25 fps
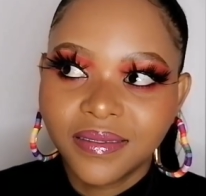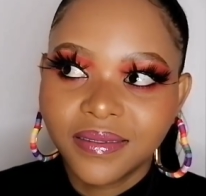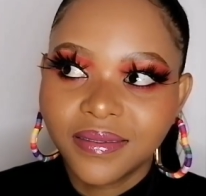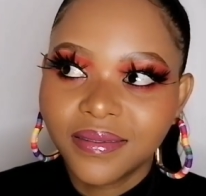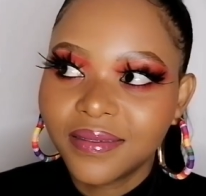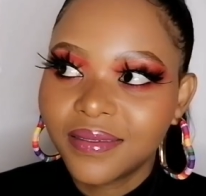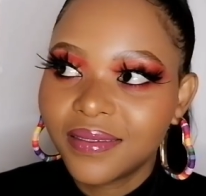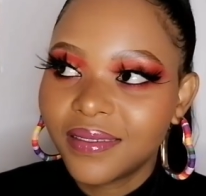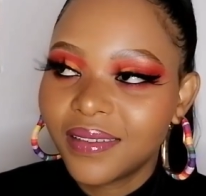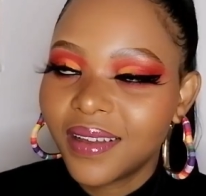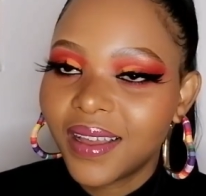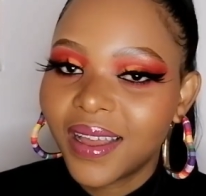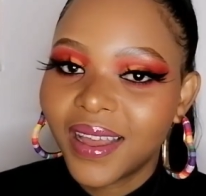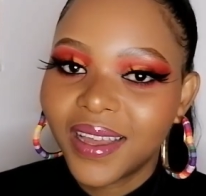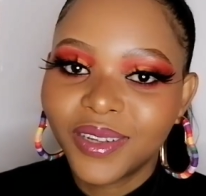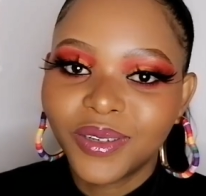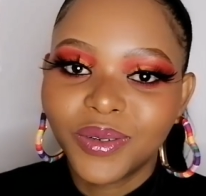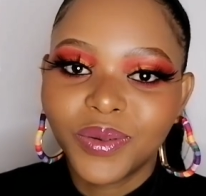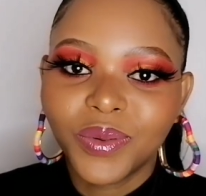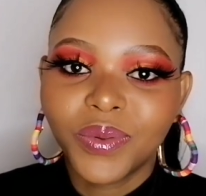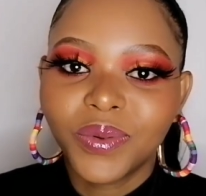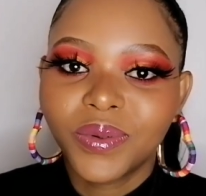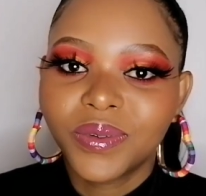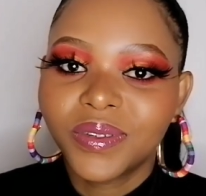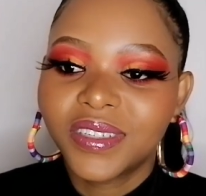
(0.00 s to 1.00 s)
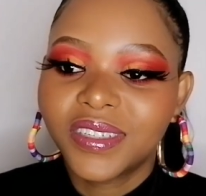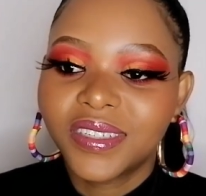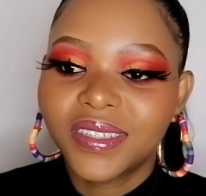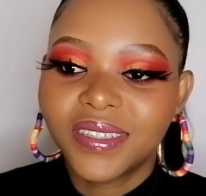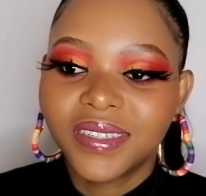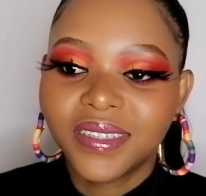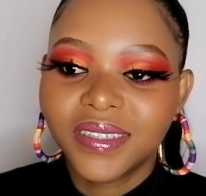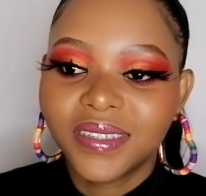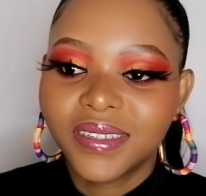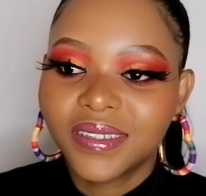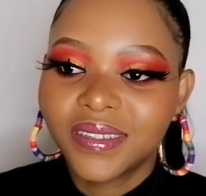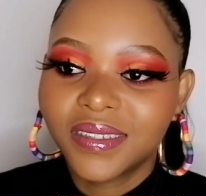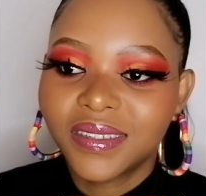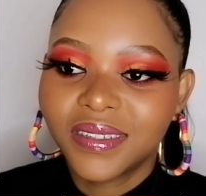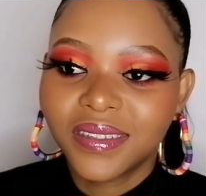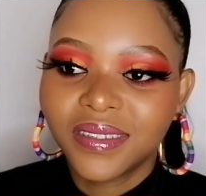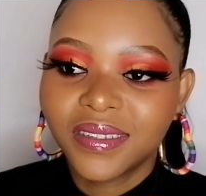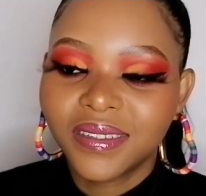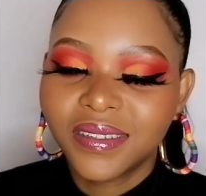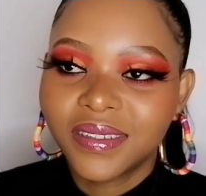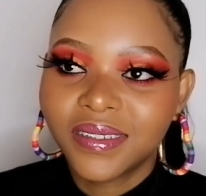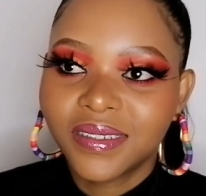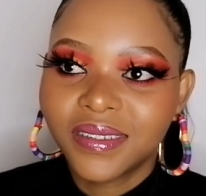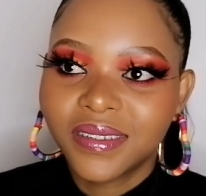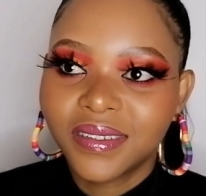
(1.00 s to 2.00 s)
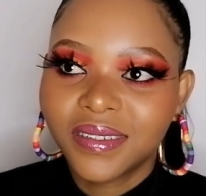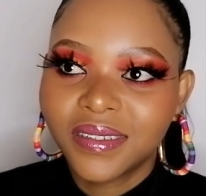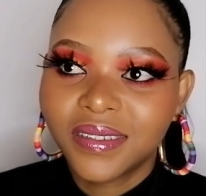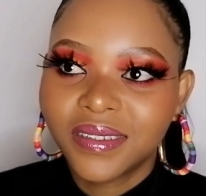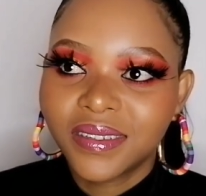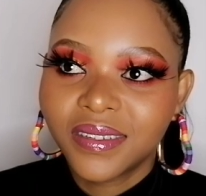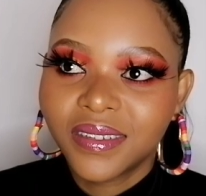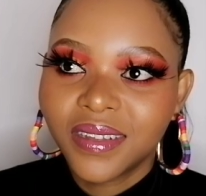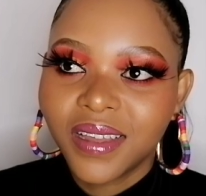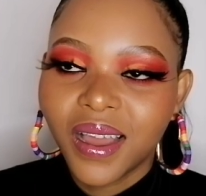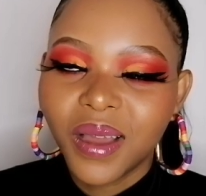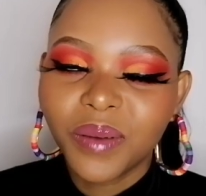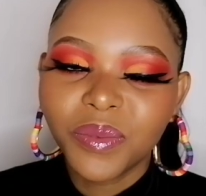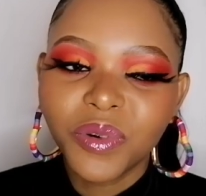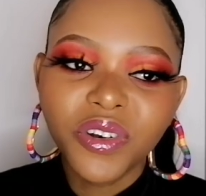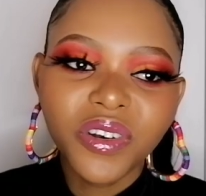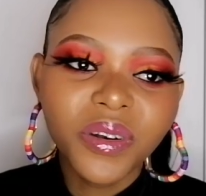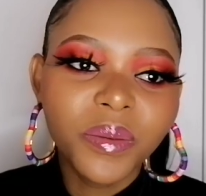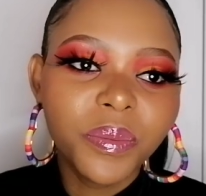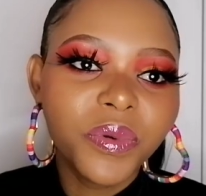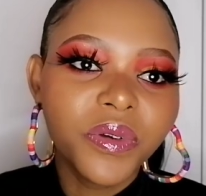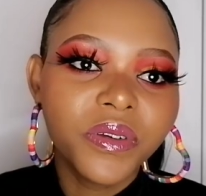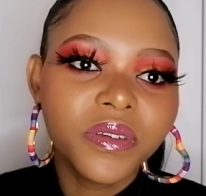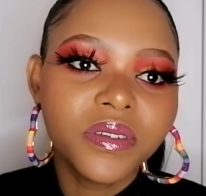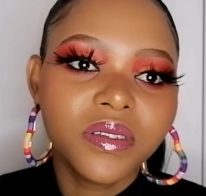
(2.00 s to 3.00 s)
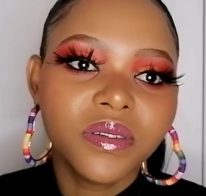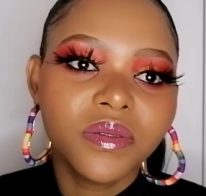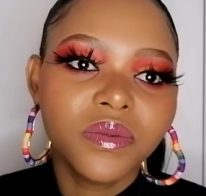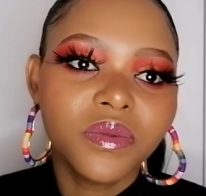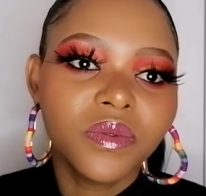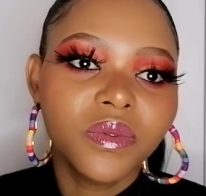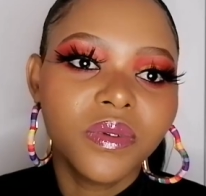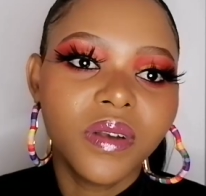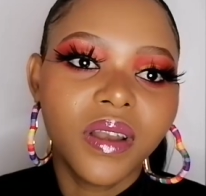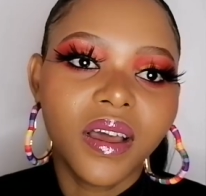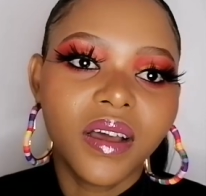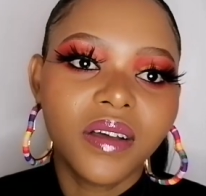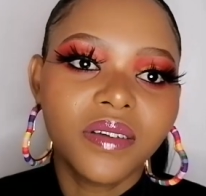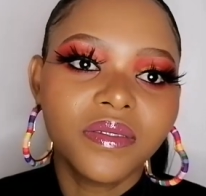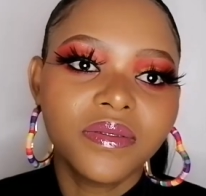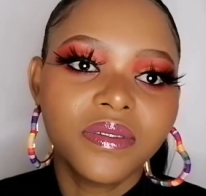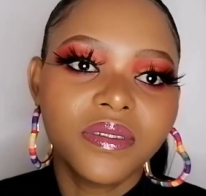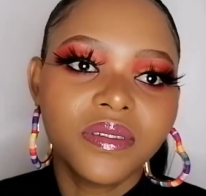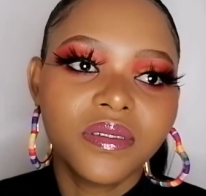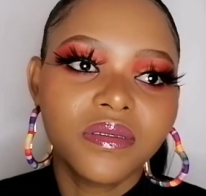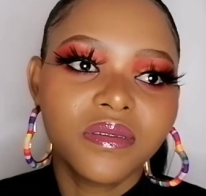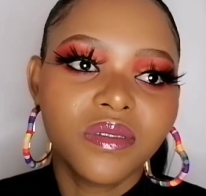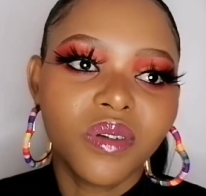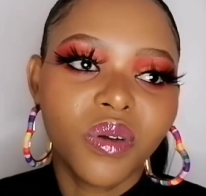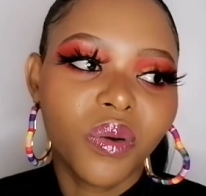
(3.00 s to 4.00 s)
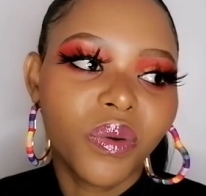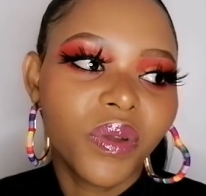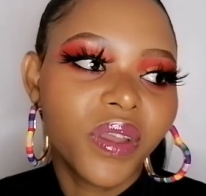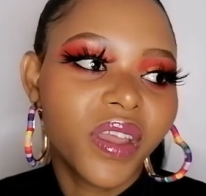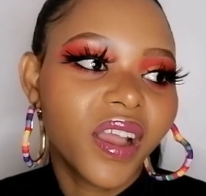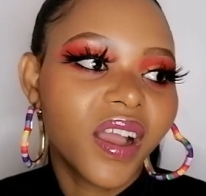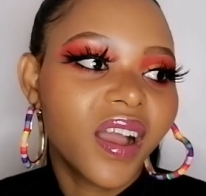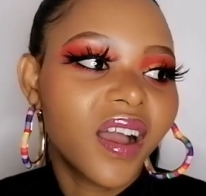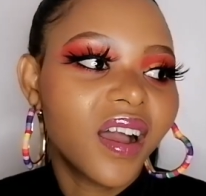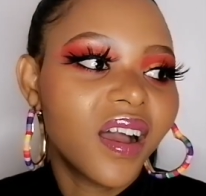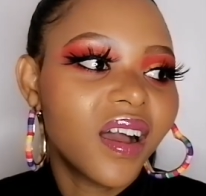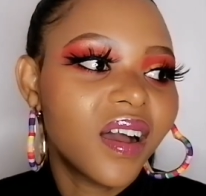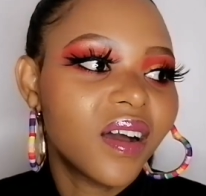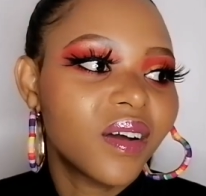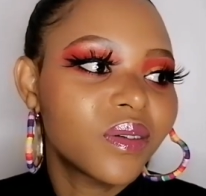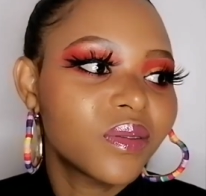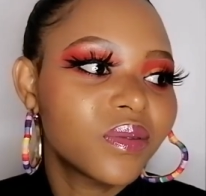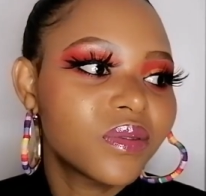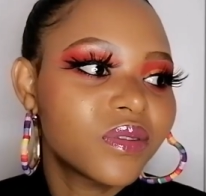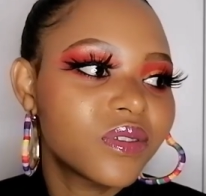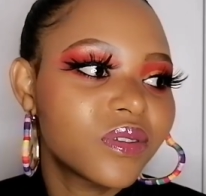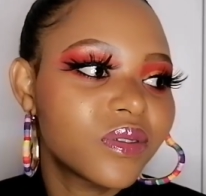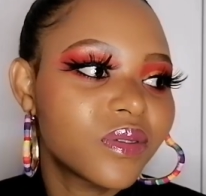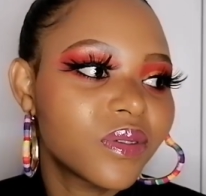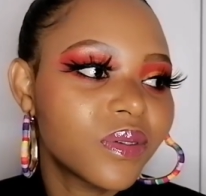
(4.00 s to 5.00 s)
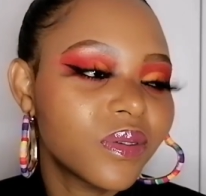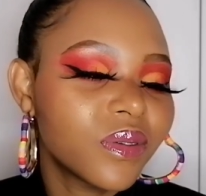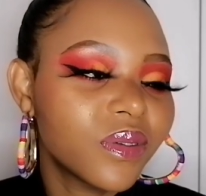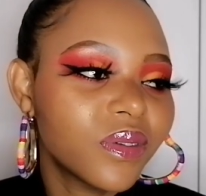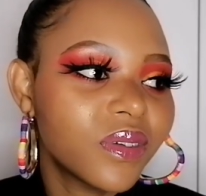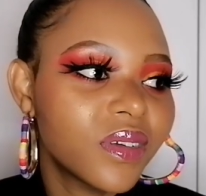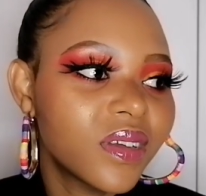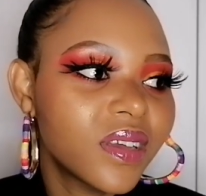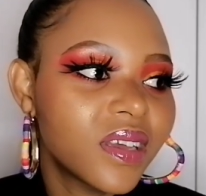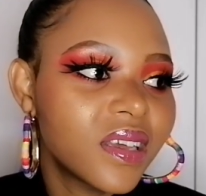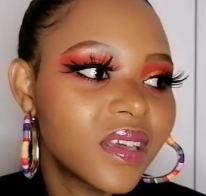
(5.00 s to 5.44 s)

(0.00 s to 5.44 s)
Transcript: mm -mm, i don't i'm not a person who loves going out you know